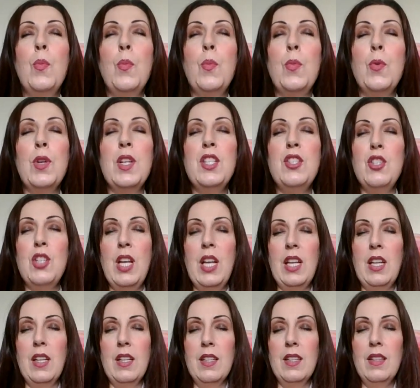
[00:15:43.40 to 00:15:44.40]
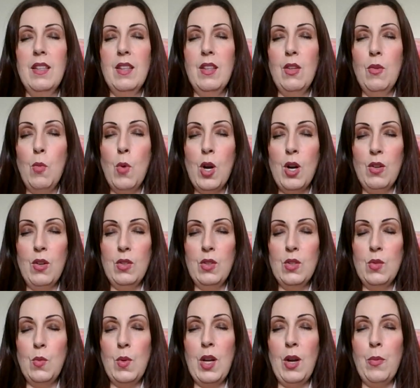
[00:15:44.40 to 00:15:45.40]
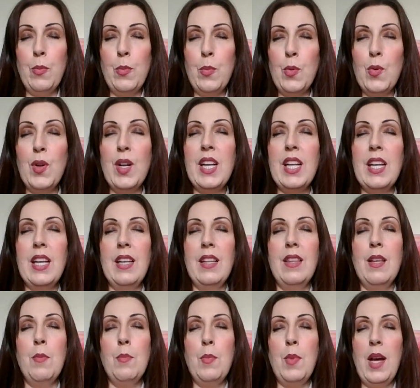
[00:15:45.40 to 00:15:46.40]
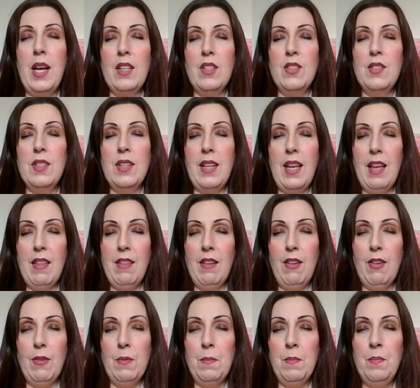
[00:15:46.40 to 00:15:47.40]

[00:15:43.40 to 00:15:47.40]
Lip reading: bridging the worlds. We are bringing them back together.